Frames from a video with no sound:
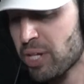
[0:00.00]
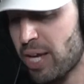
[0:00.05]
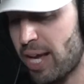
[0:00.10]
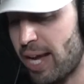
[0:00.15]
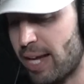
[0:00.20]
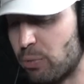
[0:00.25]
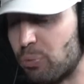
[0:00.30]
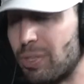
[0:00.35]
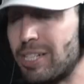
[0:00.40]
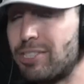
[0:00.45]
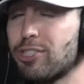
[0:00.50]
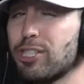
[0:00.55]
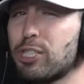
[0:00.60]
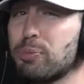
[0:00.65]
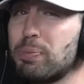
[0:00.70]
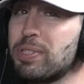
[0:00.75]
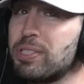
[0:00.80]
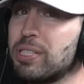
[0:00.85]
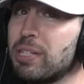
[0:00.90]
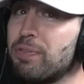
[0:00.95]
And Richard
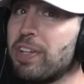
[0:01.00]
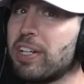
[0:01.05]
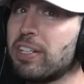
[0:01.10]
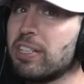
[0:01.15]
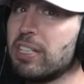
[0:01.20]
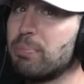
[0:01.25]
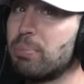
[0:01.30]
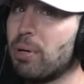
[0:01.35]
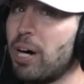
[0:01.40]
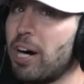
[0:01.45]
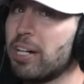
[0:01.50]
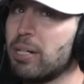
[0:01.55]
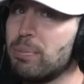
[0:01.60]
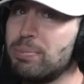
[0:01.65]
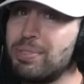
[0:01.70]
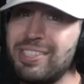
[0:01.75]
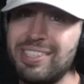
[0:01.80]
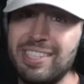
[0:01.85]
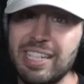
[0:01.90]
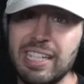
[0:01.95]
specifically brought up
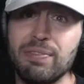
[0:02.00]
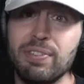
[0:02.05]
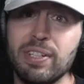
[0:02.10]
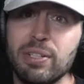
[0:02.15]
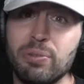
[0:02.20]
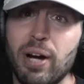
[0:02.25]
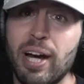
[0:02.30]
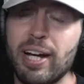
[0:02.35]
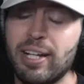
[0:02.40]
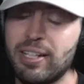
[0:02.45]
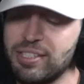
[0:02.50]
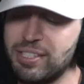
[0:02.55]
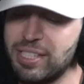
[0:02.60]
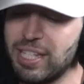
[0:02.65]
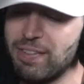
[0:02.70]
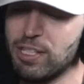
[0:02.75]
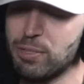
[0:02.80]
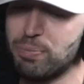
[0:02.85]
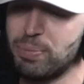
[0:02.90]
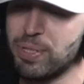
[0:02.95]
Steven, right? Because
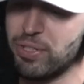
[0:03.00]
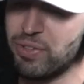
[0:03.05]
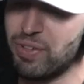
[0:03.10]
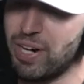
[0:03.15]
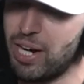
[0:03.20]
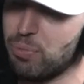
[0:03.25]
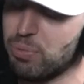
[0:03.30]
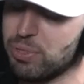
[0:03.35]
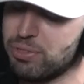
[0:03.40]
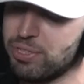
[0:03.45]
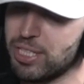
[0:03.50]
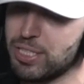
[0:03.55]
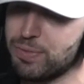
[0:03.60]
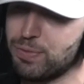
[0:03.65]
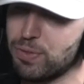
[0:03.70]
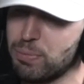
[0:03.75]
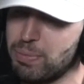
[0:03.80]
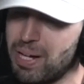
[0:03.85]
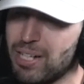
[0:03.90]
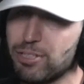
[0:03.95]
Steven's been around with us
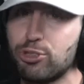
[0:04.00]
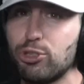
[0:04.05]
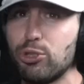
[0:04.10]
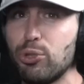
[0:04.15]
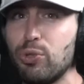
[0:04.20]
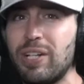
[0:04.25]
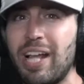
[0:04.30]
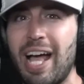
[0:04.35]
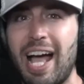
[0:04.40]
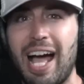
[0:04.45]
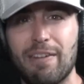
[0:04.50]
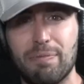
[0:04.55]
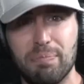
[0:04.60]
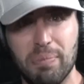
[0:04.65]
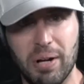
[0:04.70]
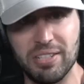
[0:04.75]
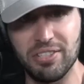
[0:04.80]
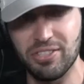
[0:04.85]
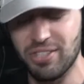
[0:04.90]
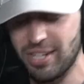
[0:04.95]
for about
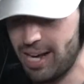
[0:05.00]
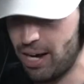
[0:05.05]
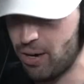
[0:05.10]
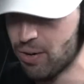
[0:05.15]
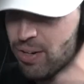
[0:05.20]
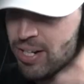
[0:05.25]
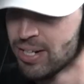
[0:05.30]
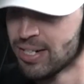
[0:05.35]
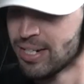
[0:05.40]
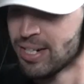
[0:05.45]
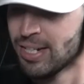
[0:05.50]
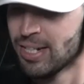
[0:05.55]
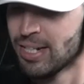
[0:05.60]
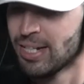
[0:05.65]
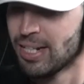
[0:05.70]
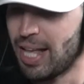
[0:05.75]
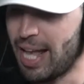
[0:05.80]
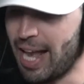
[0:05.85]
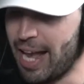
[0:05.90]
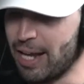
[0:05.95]
2.5 months now.
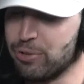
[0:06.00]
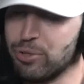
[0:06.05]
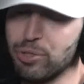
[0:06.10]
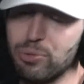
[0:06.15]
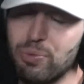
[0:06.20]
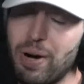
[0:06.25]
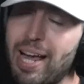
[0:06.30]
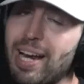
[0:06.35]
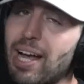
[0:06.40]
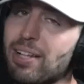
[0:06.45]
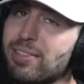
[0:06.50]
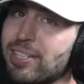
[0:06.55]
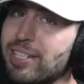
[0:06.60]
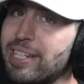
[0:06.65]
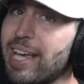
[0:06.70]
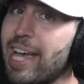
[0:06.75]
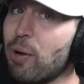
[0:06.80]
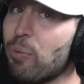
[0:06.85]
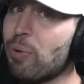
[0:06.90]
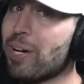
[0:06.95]
And dude, right out the
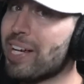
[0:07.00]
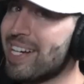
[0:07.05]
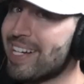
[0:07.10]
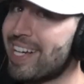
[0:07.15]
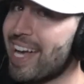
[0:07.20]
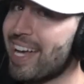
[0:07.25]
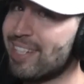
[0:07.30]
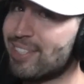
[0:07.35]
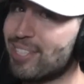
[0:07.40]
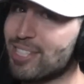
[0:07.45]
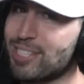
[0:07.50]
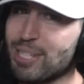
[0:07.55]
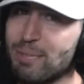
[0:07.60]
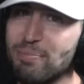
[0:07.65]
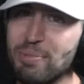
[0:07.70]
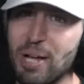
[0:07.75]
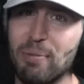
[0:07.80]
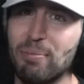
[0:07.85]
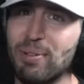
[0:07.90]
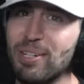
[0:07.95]
gate, and we're going to get into
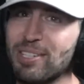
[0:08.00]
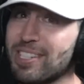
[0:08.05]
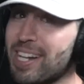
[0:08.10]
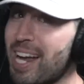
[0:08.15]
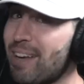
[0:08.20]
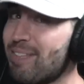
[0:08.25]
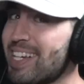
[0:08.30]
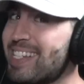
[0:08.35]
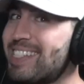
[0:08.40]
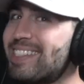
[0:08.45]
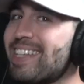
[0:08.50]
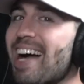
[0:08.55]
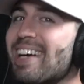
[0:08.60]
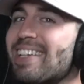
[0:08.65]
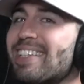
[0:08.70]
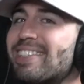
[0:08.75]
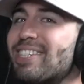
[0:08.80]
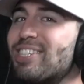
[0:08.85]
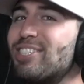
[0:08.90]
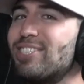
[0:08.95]
some numbers. And I'm
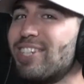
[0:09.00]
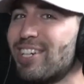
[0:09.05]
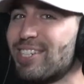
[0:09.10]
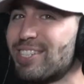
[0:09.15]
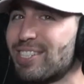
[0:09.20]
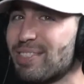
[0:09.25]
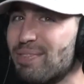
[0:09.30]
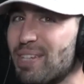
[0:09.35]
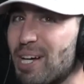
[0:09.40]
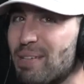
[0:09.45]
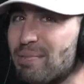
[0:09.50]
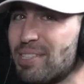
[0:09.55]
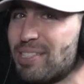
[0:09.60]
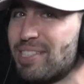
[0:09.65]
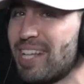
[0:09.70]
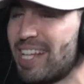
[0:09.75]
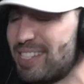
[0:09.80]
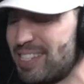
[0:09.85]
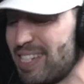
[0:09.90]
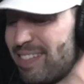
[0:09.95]
excited to share some numbers
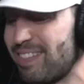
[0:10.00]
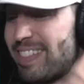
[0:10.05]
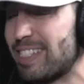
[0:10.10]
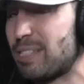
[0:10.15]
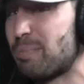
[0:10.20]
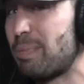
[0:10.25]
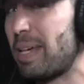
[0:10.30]
that Steven has